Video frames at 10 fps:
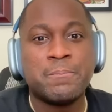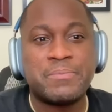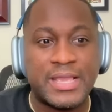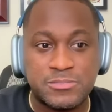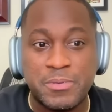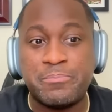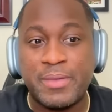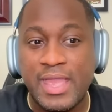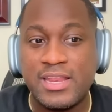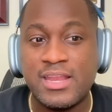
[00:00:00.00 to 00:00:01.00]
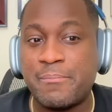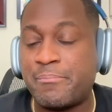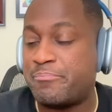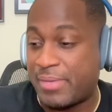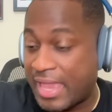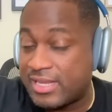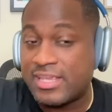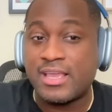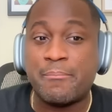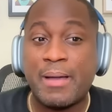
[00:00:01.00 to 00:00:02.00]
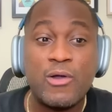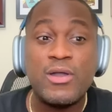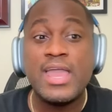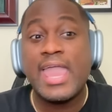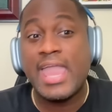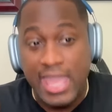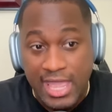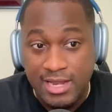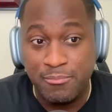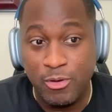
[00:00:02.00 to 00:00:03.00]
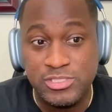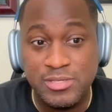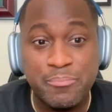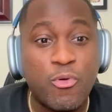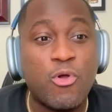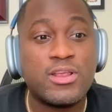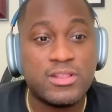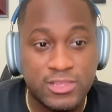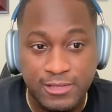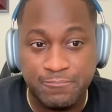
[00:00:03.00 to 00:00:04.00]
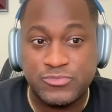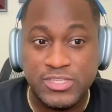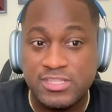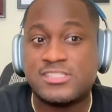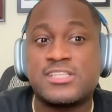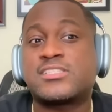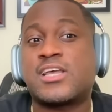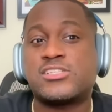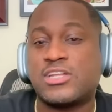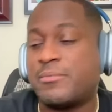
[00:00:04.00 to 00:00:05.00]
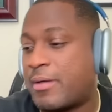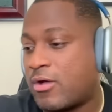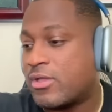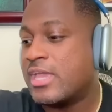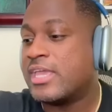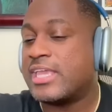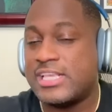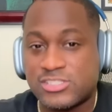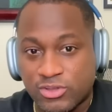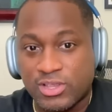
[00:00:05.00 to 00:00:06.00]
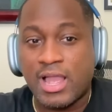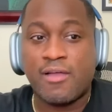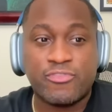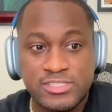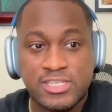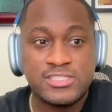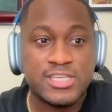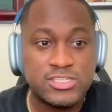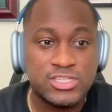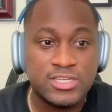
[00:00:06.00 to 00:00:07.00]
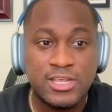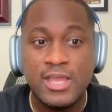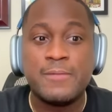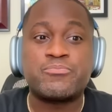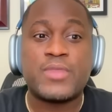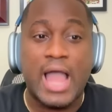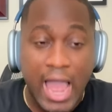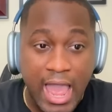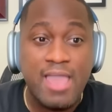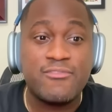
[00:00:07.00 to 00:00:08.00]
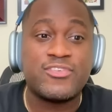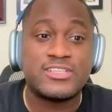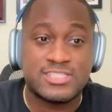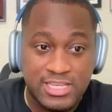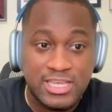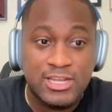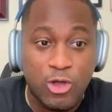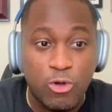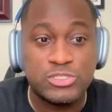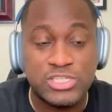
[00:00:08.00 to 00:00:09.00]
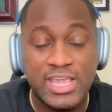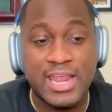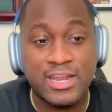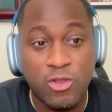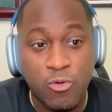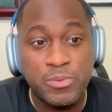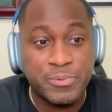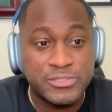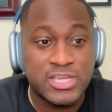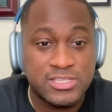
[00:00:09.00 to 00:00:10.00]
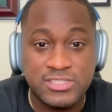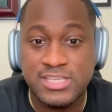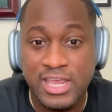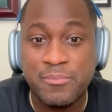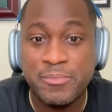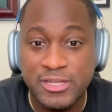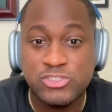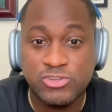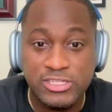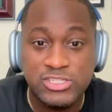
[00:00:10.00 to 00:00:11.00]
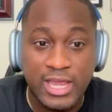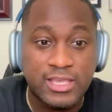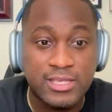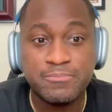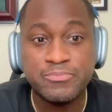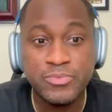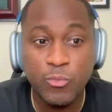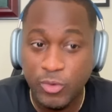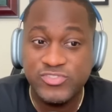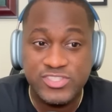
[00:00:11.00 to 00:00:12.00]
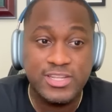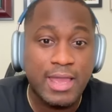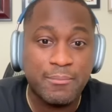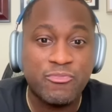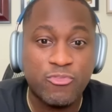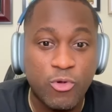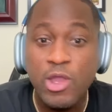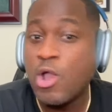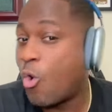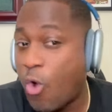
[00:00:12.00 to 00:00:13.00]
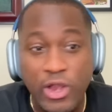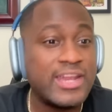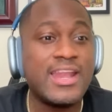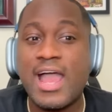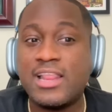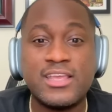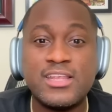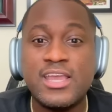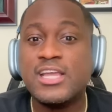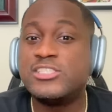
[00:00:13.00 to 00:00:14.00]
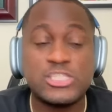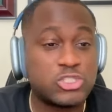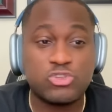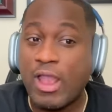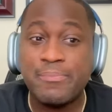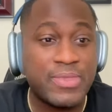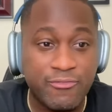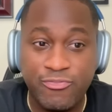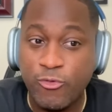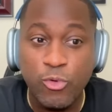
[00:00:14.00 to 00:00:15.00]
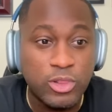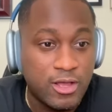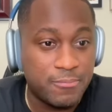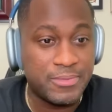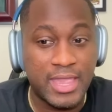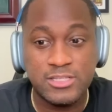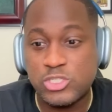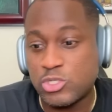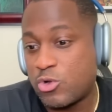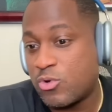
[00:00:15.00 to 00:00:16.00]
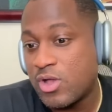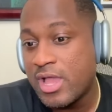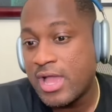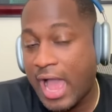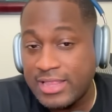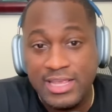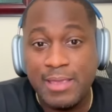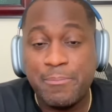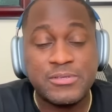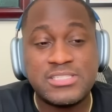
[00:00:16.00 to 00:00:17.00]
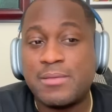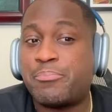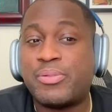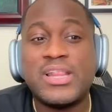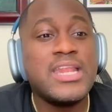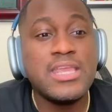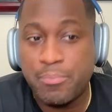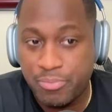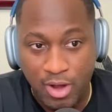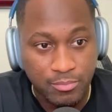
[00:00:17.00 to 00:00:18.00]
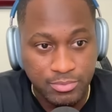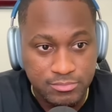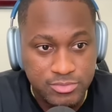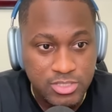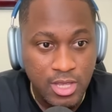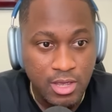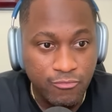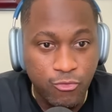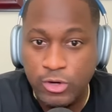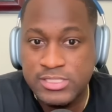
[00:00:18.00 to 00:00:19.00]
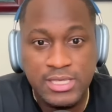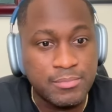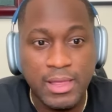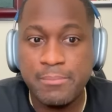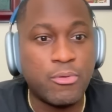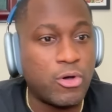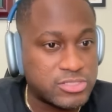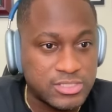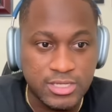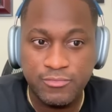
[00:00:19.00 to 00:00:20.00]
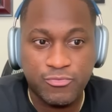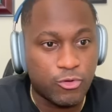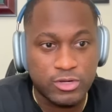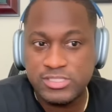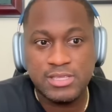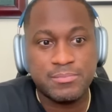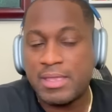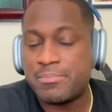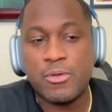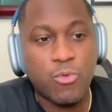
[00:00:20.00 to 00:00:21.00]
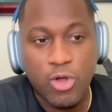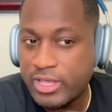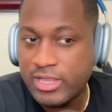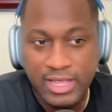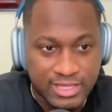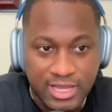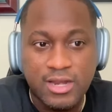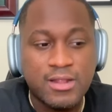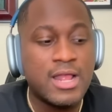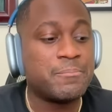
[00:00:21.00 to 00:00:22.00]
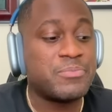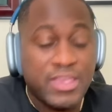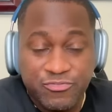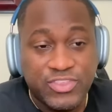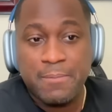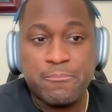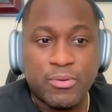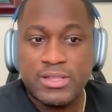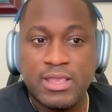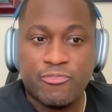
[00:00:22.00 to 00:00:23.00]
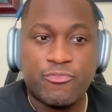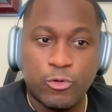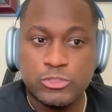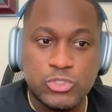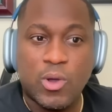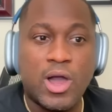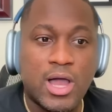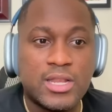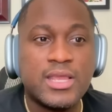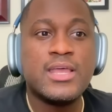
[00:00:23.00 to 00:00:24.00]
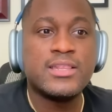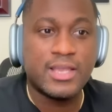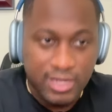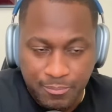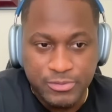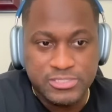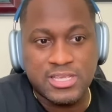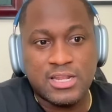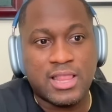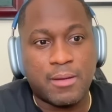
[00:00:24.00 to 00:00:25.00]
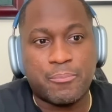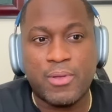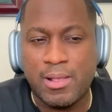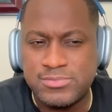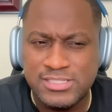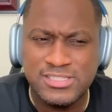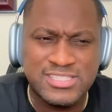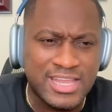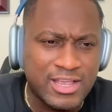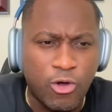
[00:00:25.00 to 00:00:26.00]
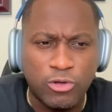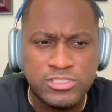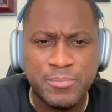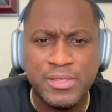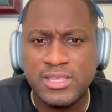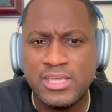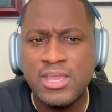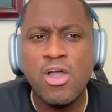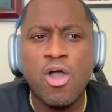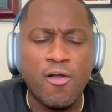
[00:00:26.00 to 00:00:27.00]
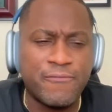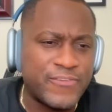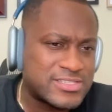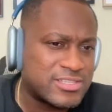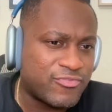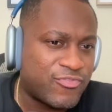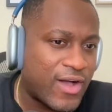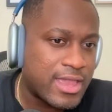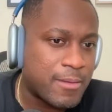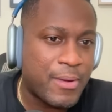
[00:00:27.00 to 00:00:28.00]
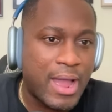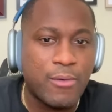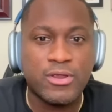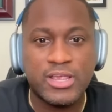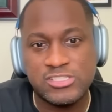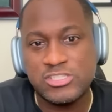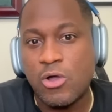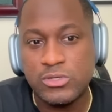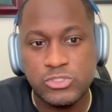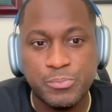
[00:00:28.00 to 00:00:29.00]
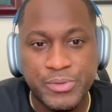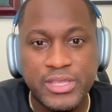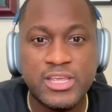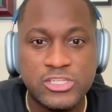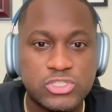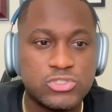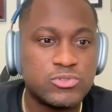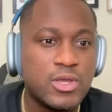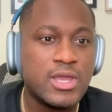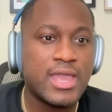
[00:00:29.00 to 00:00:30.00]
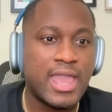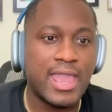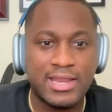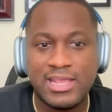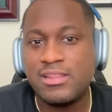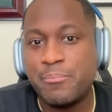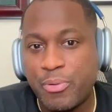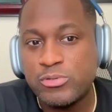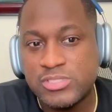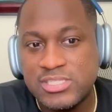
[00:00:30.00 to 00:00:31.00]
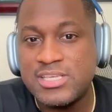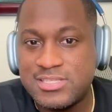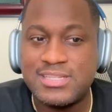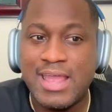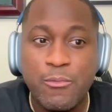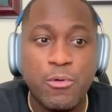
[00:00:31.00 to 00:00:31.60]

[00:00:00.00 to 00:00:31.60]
has been bandying and bandying about. And most importantly, to this discussion about Eastern Conference contention, I've seen OG Anunoby put Jayson Tatum in a straight jacket. We've mm-hmm. seen that before. On an island, just strap that fool up. And so I think they present plenty of problems for a team like Boston, for a team like Milwaukee. Like they're going to, if they bring their full squad, they're going to present a lot of problems. I just think ultimately offensive firepower is going to be an issue. And in the postseason, that